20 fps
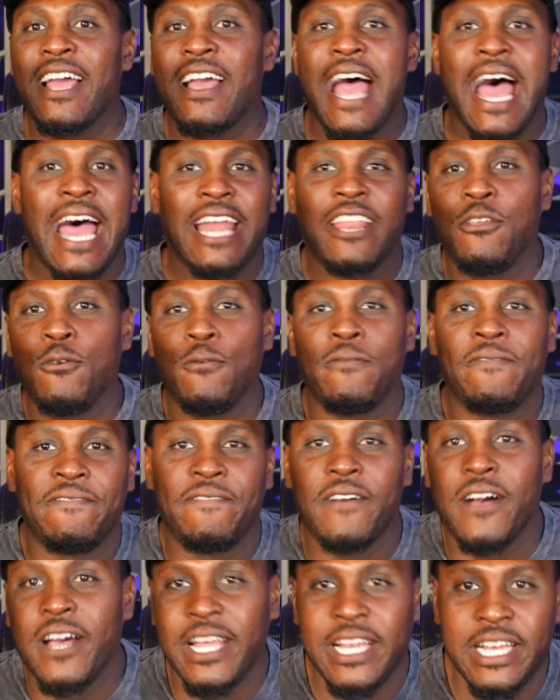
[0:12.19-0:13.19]
How do you
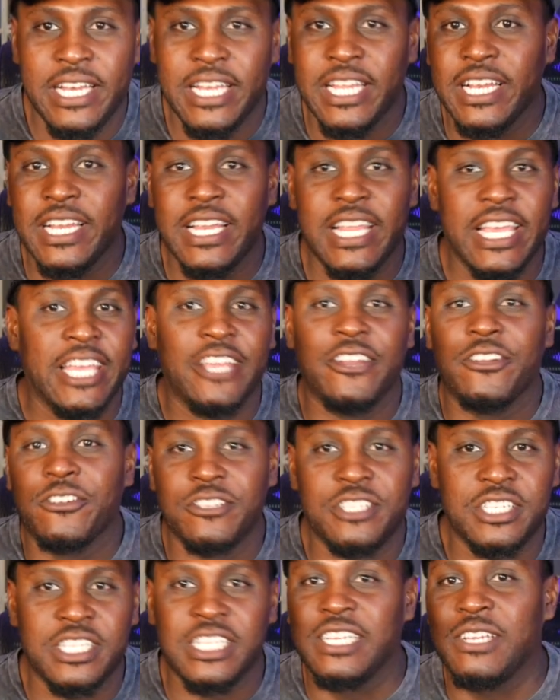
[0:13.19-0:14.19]
fund it?
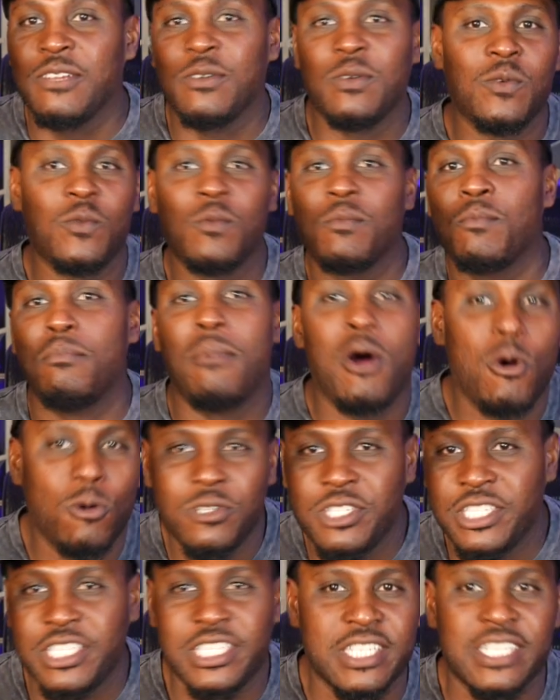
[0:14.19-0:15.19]
Energy,
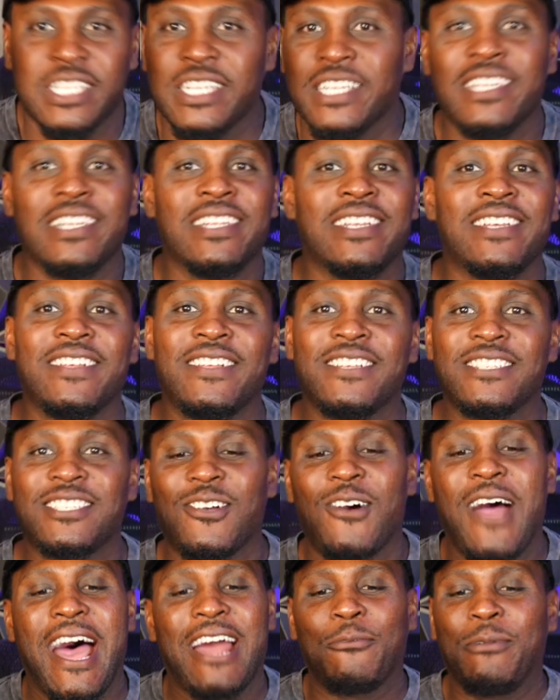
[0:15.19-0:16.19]
motion.
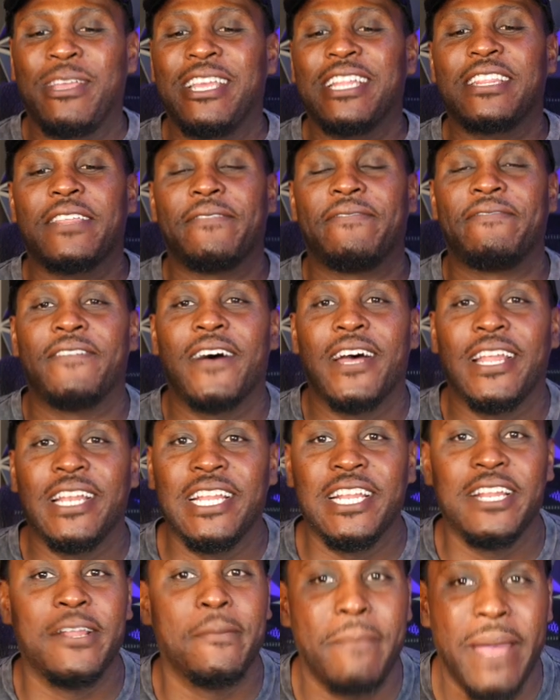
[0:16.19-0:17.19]
So how do we get the
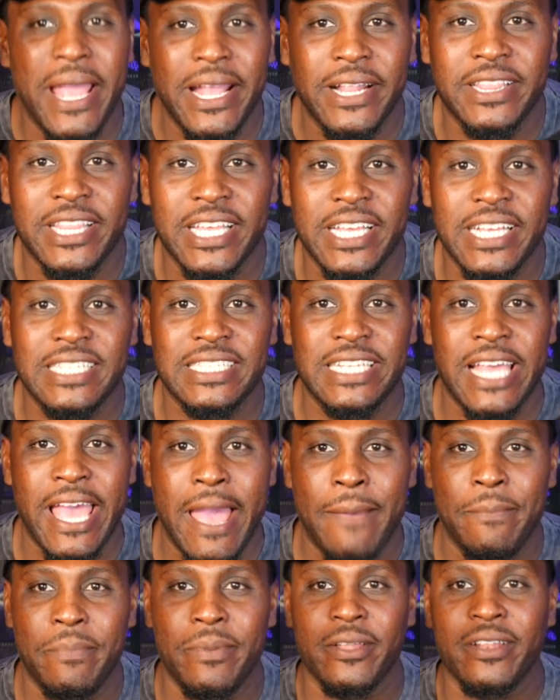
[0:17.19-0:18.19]
funding to make things
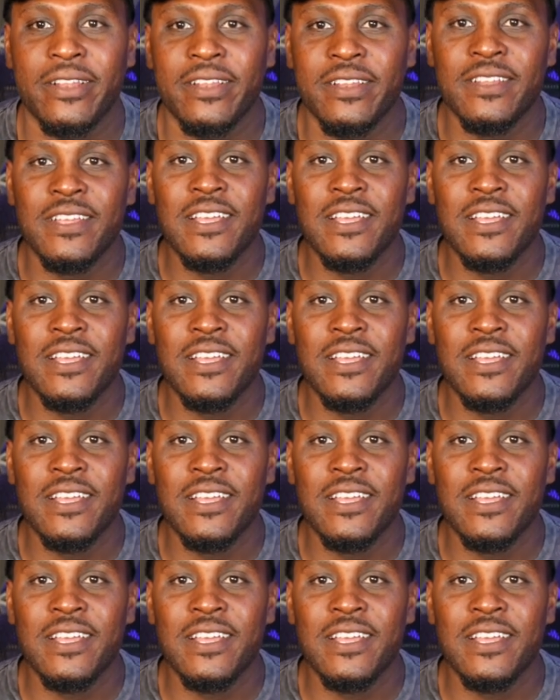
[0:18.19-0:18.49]
happen?